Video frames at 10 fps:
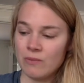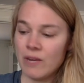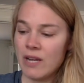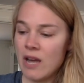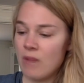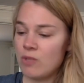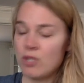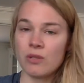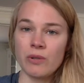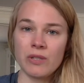Right now, I'm
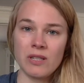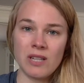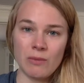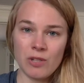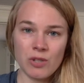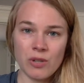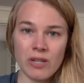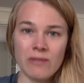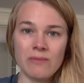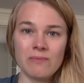just going to
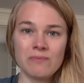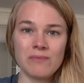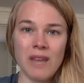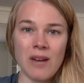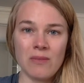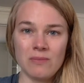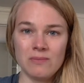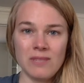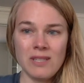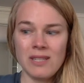demonstrate how
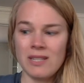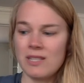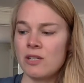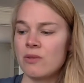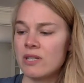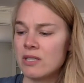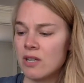easy it is to do this.